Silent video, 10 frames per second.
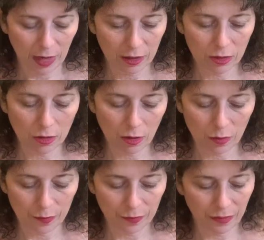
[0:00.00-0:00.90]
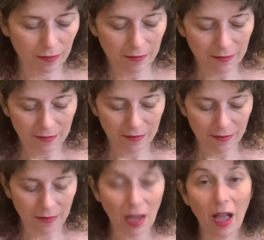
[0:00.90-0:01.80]
So
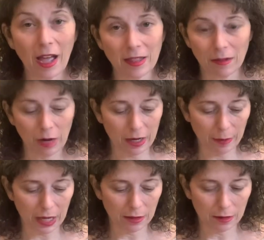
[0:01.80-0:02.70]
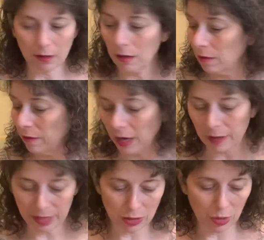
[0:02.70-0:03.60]
highly recommend
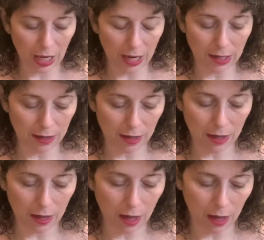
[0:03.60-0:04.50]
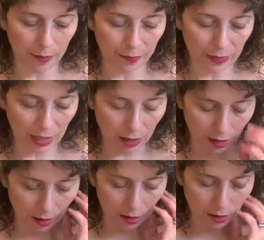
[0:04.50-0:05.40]
doing anything
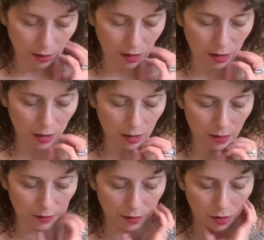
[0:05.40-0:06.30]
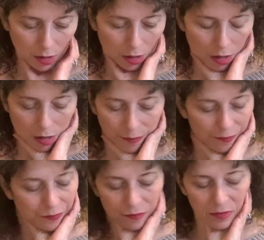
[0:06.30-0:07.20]
in her
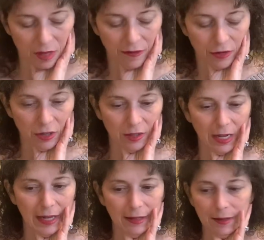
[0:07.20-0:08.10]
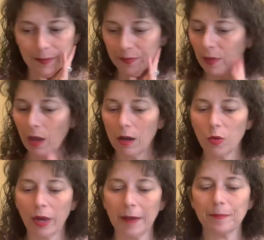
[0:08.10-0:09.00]
of her designs.
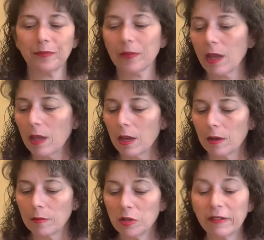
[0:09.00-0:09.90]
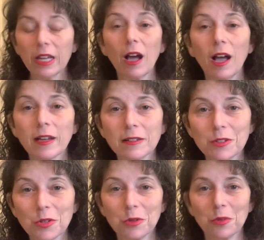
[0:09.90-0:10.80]
Okay, moving on
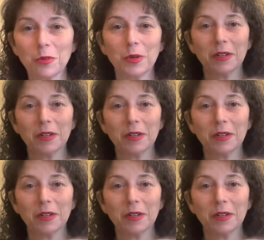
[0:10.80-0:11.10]
to